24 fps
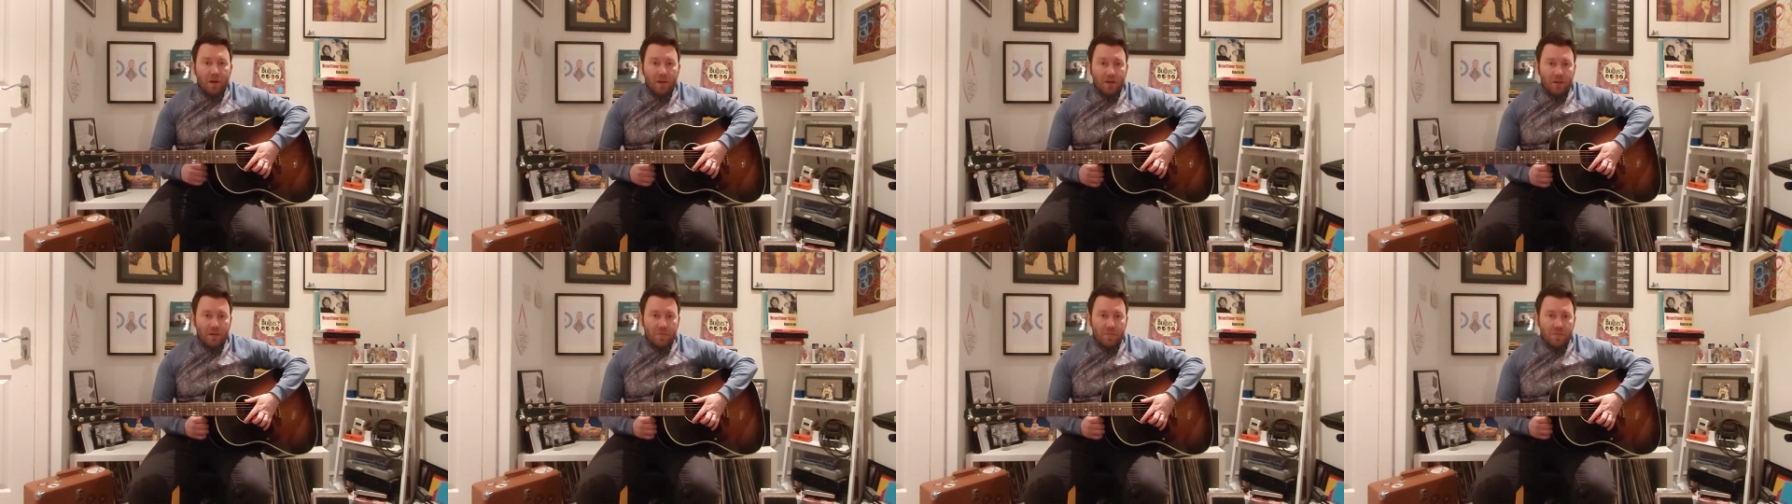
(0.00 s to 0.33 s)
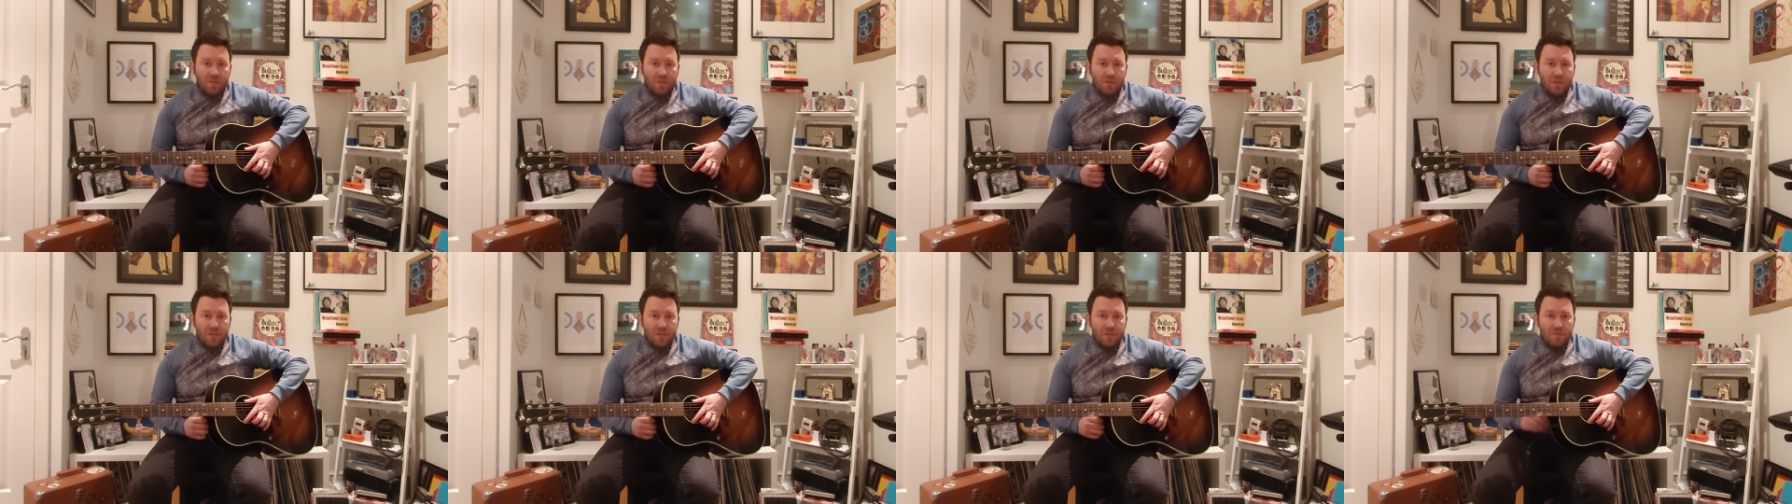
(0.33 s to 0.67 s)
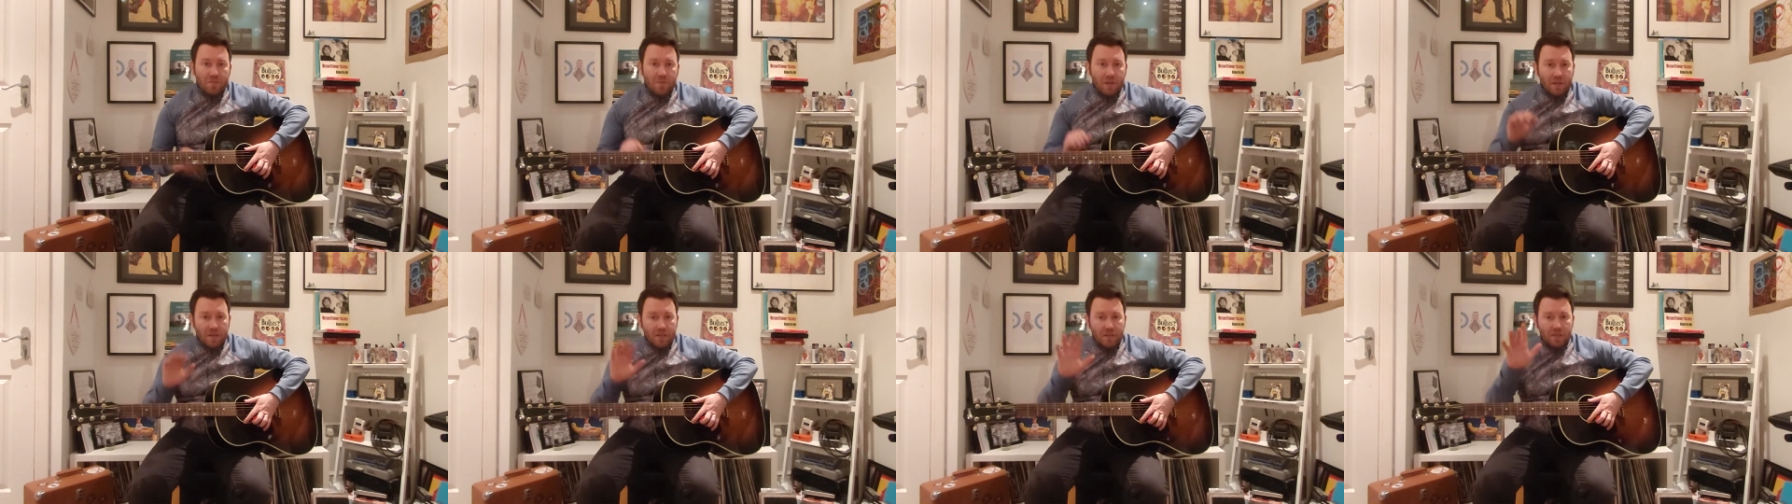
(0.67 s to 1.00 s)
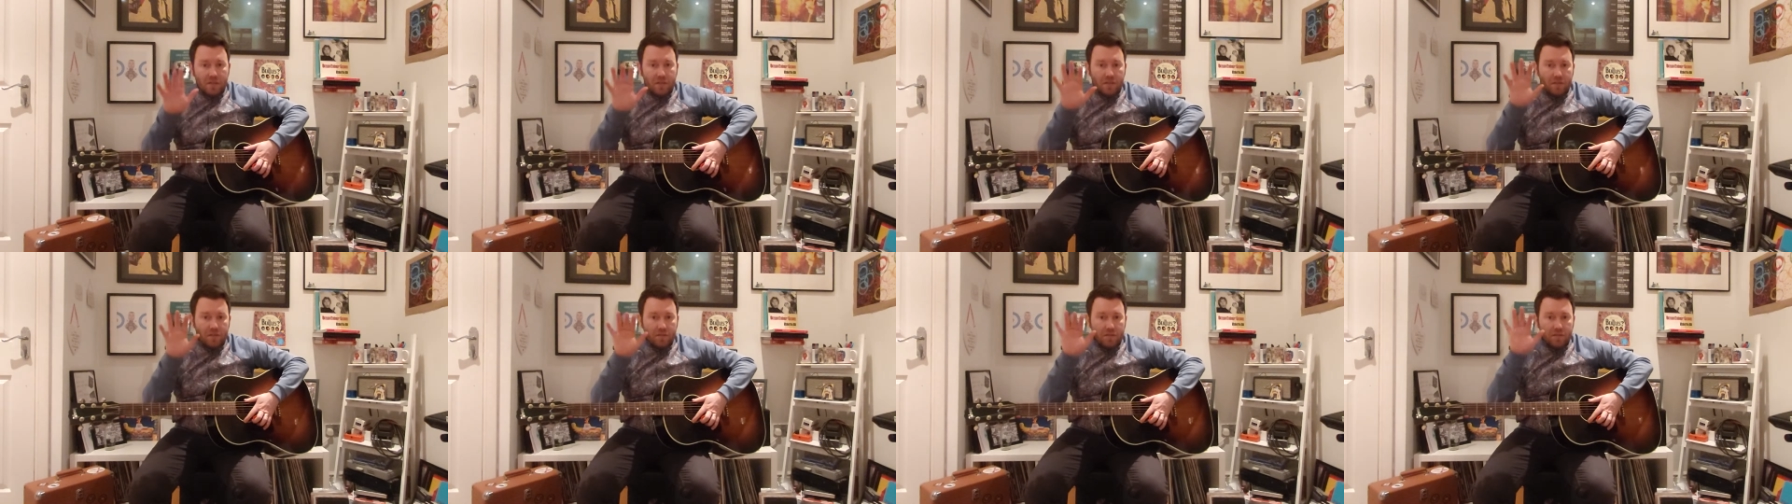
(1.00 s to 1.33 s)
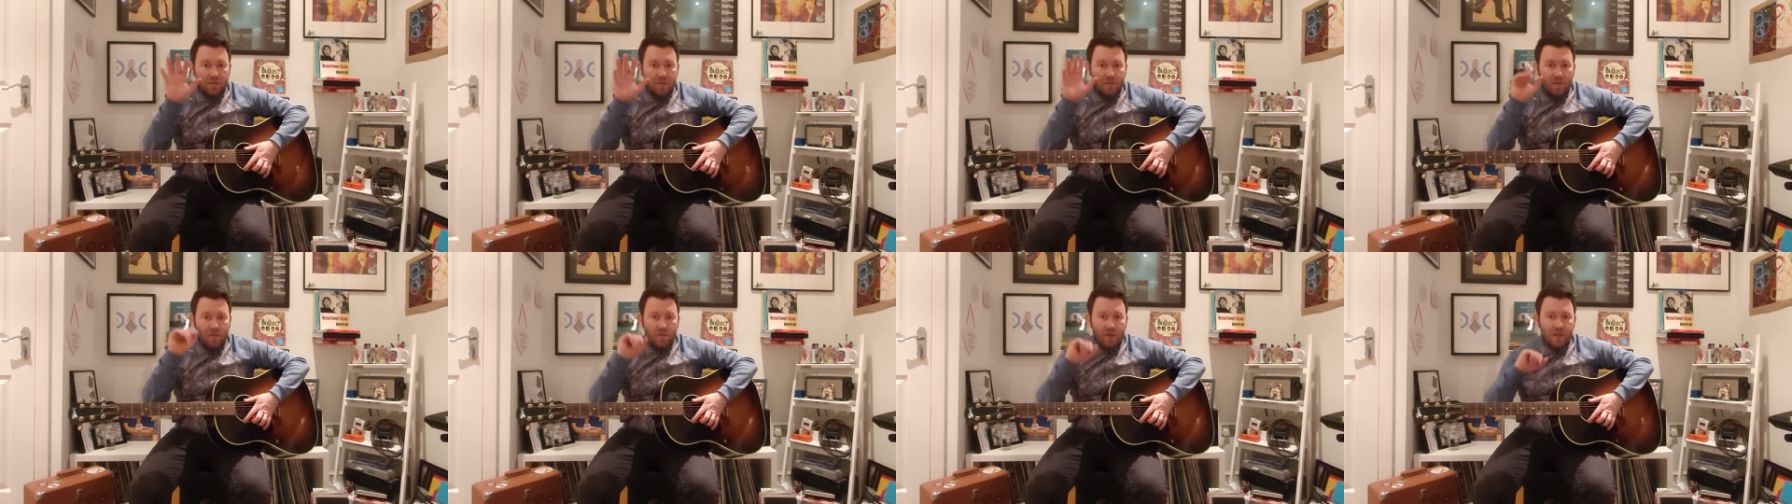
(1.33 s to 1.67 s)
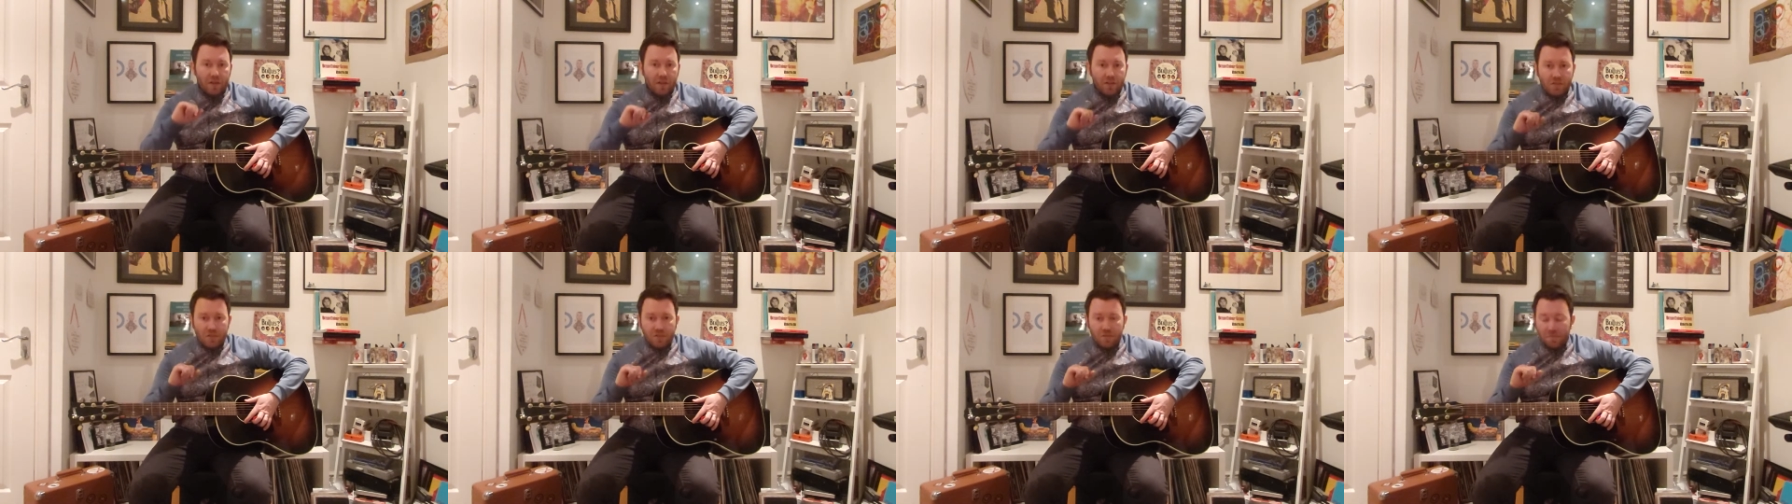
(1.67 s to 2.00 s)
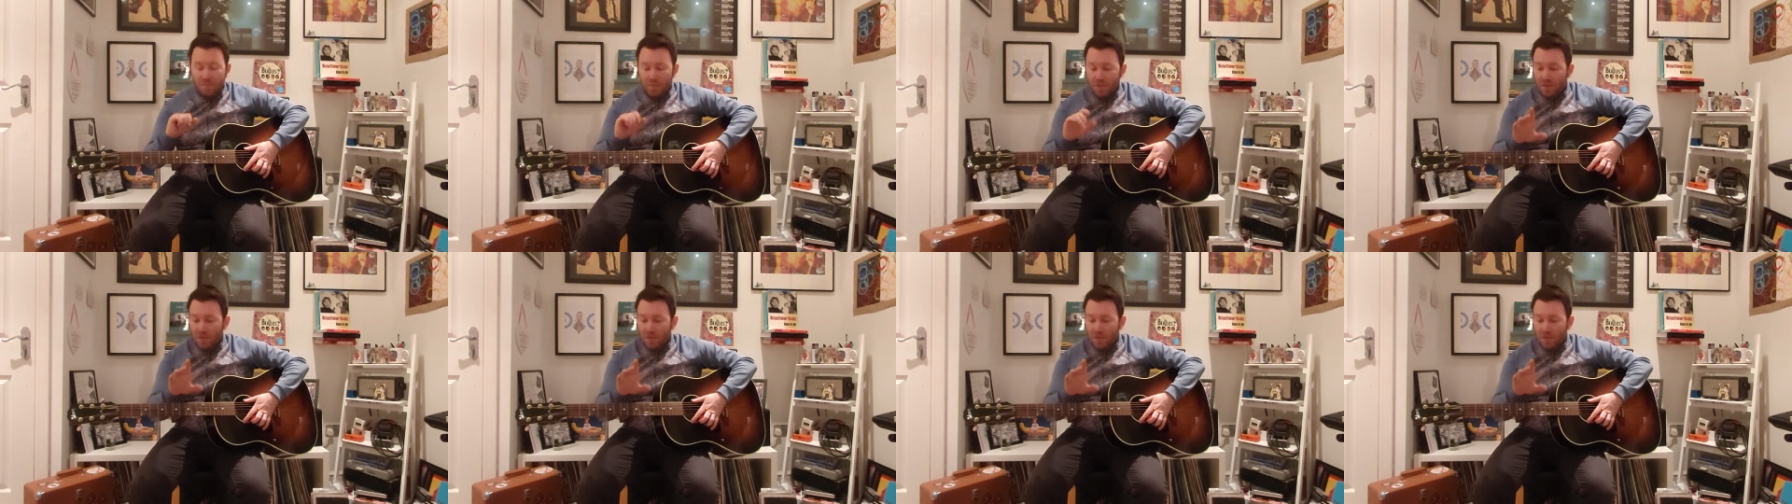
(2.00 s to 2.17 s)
of the numbering system is fingers.